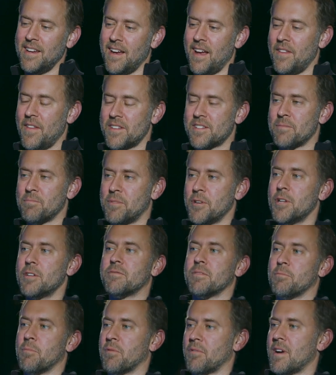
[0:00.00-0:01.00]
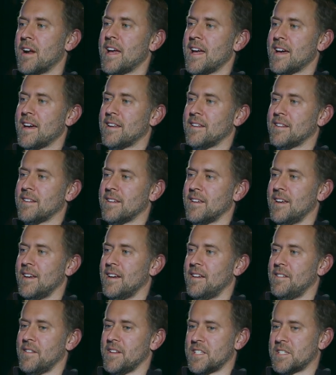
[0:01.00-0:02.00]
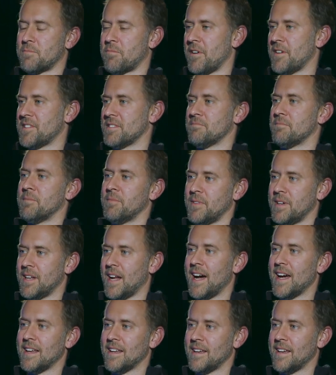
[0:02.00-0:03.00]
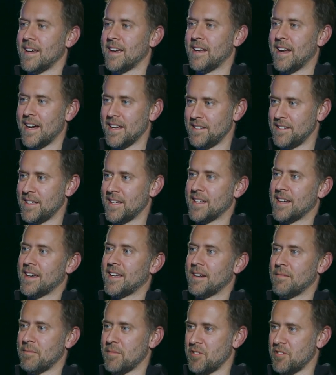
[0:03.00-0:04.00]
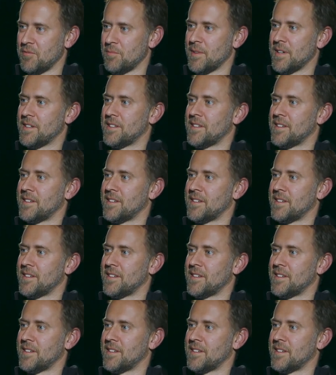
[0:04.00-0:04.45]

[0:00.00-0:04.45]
beautiful brand that spreads an idea and a movement.